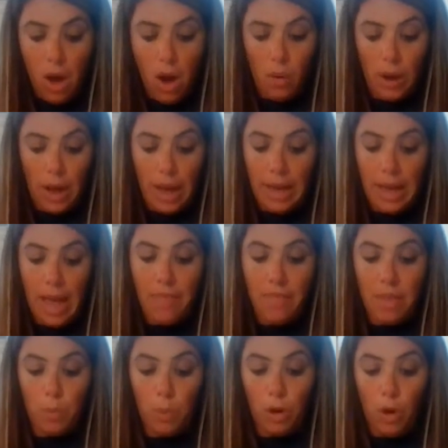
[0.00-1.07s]
Okay, and
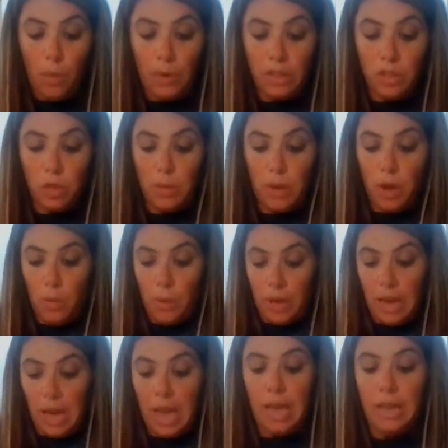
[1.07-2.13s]
then we're going to be
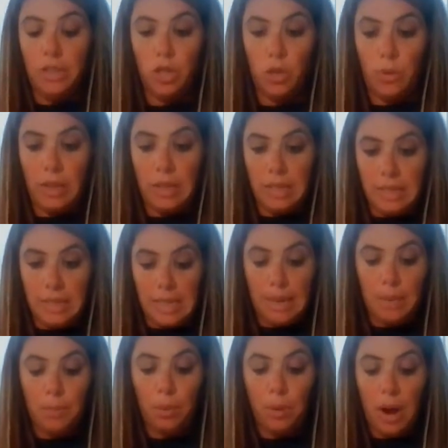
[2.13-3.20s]
going and doing the
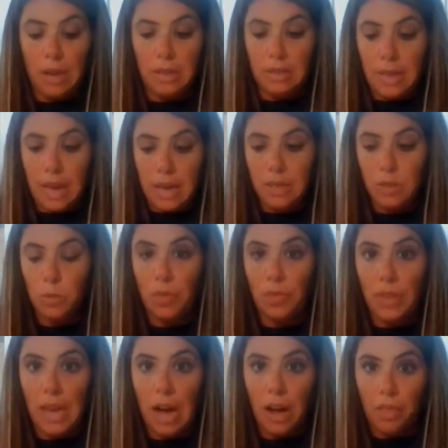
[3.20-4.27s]
same process with
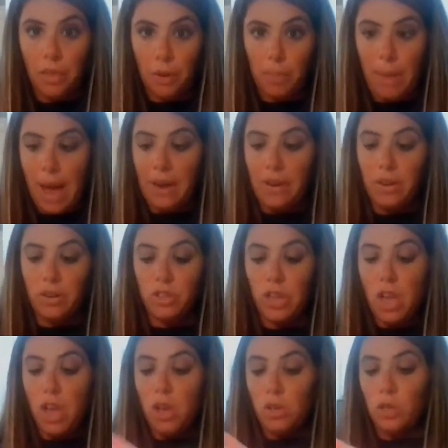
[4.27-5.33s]
the other batters.
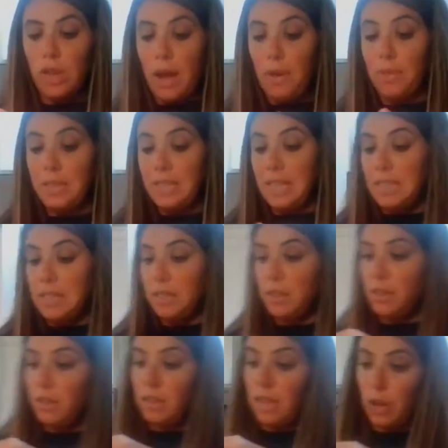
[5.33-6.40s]
So now this is a
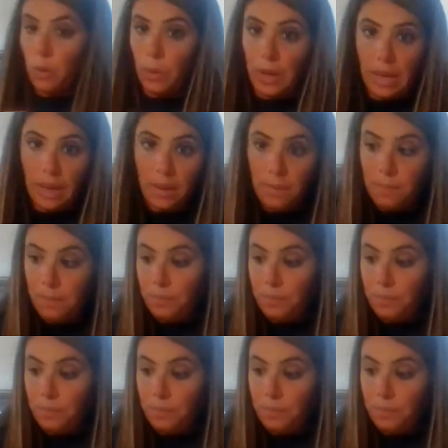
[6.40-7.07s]
little liquidy.